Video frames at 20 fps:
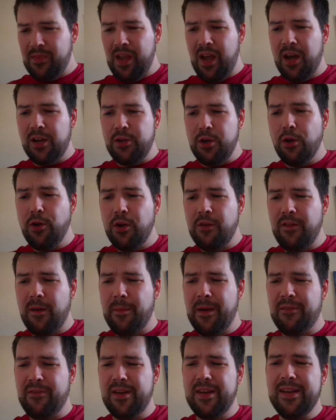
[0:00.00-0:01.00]
I don't know if I'm
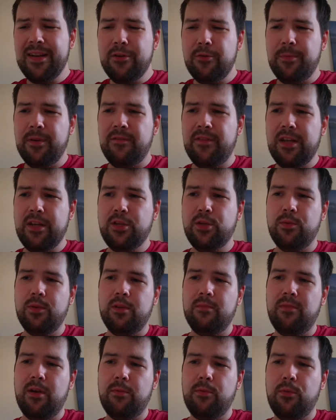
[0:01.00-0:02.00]
having a little bit of an issue at
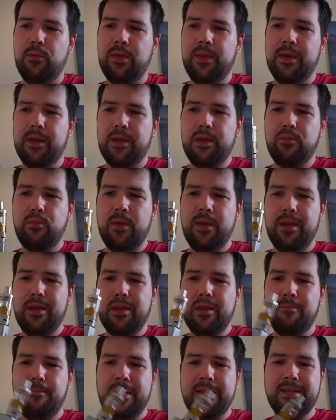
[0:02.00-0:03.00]
the moment with this, with it
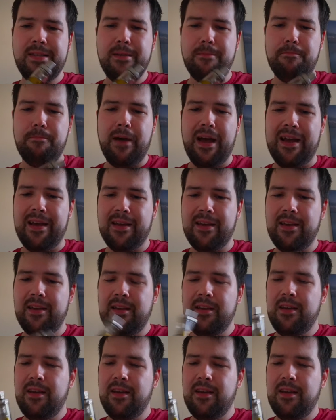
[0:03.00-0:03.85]
spitting back.